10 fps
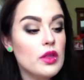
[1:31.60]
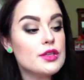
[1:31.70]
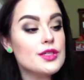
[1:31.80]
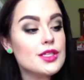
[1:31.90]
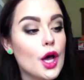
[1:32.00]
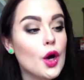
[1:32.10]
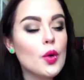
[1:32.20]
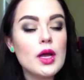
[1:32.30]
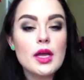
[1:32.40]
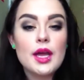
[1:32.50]

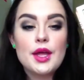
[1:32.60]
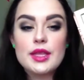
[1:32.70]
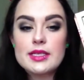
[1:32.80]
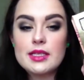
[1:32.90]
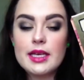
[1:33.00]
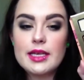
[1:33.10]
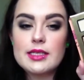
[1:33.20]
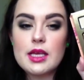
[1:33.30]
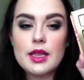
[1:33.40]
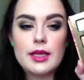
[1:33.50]
So this
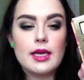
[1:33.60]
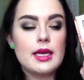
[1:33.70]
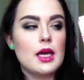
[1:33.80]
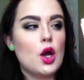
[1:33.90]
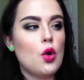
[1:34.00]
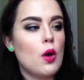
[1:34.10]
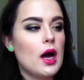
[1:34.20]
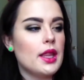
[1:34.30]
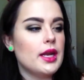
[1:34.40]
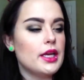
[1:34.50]
is the
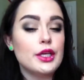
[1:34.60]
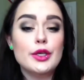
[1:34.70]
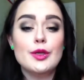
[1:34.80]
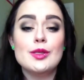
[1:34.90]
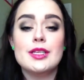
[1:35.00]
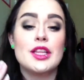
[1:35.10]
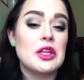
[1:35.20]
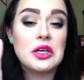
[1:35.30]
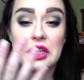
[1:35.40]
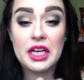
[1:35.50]
quad that I used and the
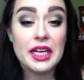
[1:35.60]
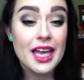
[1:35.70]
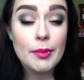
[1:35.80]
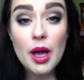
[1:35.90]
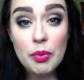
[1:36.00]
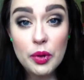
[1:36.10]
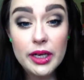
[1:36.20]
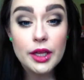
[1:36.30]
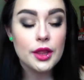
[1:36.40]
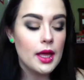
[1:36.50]
look that I came up
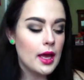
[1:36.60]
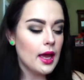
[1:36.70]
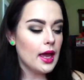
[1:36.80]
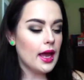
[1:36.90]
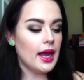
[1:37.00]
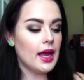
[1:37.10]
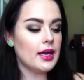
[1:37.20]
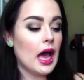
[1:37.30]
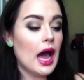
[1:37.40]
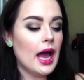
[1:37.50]
with. And
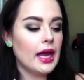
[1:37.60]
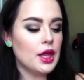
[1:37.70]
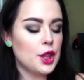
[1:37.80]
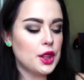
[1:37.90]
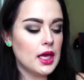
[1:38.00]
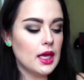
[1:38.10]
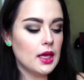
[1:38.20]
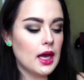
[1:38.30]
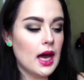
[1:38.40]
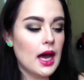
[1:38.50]
I
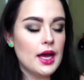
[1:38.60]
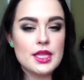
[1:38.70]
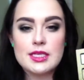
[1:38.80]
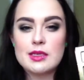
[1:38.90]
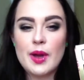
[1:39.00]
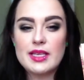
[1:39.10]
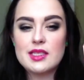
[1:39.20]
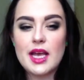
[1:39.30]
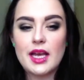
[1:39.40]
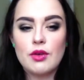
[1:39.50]
think this is my
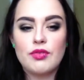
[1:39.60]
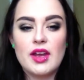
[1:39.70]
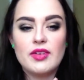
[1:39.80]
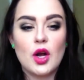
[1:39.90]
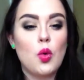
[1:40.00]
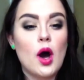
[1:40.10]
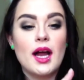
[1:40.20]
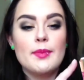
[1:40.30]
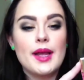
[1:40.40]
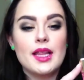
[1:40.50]
second favorite
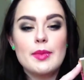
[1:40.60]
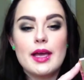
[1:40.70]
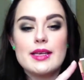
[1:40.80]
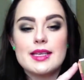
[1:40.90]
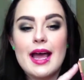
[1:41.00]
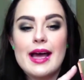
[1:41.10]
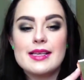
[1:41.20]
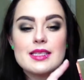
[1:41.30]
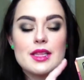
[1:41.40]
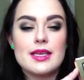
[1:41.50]
quad, mainly because it
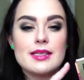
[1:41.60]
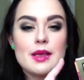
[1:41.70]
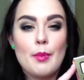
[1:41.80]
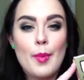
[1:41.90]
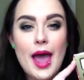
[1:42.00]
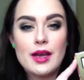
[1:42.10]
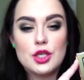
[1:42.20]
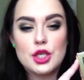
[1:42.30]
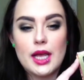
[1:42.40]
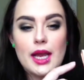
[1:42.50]
has this matte
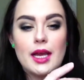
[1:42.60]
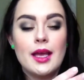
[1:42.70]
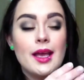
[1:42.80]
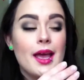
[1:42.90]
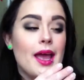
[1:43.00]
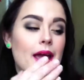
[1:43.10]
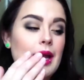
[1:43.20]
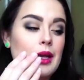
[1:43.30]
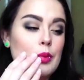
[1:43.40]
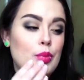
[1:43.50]
shade
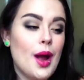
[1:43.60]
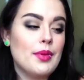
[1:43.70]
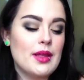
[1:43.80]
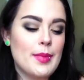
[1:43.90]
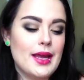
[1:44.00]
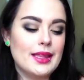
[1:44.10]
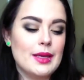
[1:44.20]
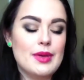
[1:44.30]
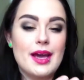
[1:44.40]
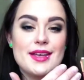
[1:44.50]
and probably mainly
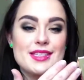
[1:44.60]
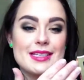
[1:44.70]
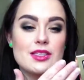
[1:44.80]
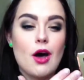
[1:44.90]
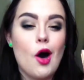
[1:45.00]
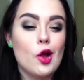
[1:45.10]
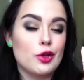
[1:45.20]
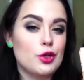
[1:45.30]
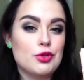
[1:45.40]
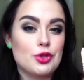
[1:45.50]
because it's all
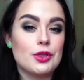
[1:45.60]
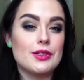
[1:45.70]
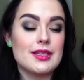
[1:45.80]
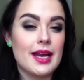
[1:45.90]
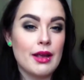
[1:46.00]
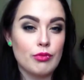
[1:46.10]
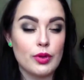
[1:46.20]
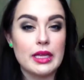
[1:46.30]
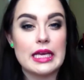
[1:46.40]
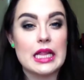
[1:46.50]
neutrals and I
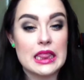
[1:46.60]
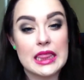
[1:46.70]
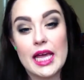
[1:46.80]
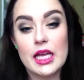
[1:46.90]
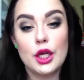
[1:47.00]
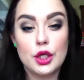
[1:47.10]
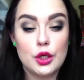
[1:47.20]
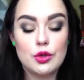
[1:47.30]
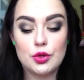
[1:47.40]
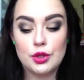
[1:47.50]
really like
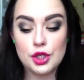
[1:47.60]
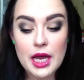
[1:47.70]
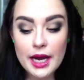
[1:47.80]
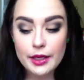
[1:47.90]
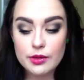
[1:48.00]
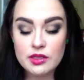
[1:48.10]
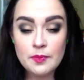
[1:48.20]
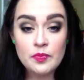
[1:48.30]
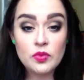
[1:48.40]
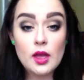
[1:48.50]
neutral shadows.
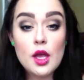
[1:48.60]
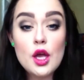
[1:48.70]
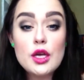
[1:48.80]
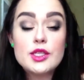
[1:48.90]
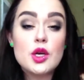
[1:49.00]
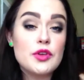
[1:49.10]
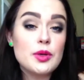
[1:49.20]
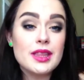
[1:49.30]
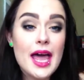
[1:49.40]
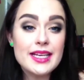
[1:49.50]
So if you
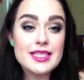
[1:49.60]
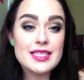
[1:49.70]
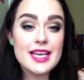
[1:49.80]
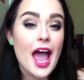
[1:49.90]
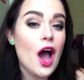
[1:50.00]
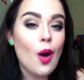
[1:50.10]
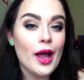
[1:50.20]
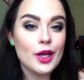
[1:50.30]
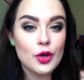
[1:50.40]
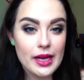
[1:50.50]
would like to see how I
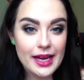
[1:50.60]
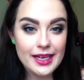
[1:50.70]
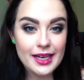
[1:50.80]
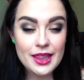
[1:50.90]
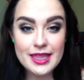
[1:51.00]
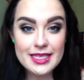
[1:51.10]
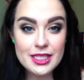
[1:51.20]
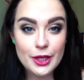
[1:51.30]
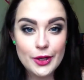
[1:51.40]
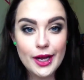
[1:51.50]
created
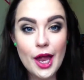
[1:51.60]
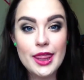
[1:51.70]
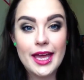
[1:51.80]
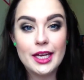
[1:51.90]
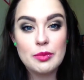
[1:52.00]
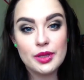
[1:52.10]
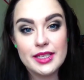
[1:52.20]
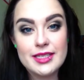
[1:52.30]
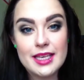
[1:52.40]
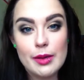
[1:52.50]
this look, then
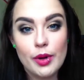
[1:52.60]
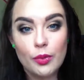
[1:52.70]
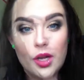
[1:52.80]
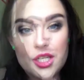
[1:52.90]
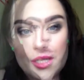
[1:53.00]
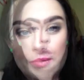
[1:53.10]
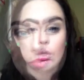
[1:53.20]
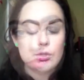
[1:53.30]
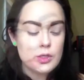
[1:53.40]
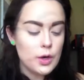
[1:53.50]
please keep on watching.
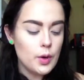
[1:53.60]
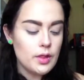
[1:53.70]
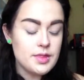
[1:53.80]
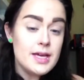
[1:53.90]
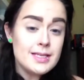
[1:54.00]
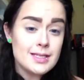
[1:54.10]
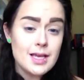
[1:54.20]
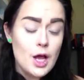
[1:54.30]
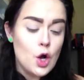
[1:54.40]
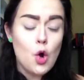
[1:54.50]
So this
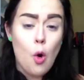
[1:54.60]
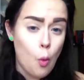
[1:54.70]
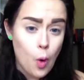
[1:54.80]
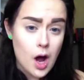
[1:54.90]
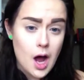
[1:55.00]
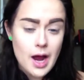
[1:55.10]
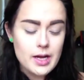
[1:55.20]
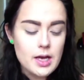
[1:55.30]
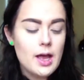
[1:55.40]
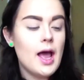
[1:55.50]
quad
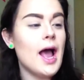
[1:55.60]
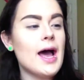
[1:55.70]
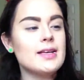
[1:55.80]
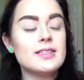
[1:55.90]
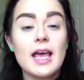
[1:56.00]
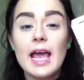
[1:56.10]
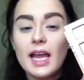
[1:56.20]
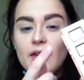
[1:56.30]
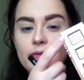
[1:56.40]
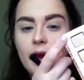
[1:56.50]
has
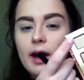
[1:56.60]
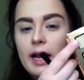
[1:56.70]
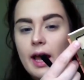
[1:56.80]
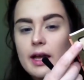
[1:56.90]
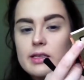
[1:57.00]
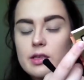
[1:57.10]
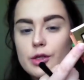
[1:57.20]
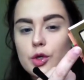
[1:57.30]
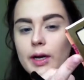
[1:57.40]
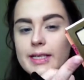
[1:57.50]
a very nice
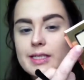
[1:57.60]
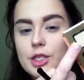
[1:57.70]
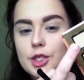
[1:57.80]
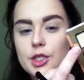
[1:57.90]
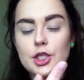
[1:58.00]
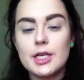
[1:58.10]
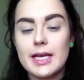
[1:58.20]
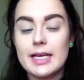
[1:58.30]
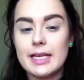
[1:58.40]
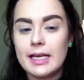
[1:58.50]
transition
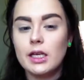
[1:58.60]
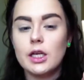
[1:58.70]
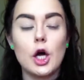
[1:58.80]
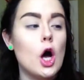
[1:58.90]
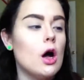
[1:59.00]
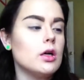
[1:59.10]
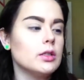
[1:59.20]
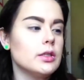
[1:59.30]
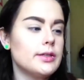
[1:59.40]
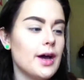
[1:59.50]
shade in it
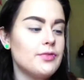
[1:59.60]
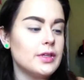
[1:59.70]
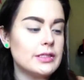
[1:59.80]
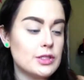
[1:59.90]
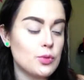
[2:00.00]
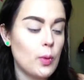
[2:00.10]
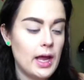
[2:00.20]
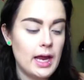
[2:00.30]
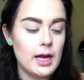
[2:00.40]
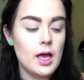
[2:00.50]
called Tufted
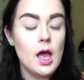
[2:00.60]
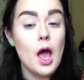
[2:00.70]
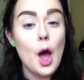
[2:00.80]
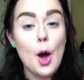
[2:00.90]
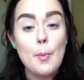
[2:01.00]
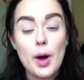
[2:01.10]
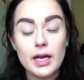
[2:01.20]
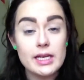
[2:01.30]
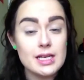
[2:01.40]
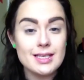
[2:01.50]
Suede, but
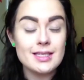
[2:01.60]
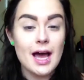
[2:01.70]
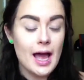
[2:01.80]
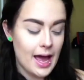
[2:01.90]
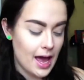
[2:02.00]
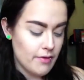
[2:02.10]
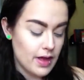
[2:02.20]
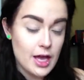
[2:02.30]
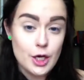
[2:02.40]
it does not have a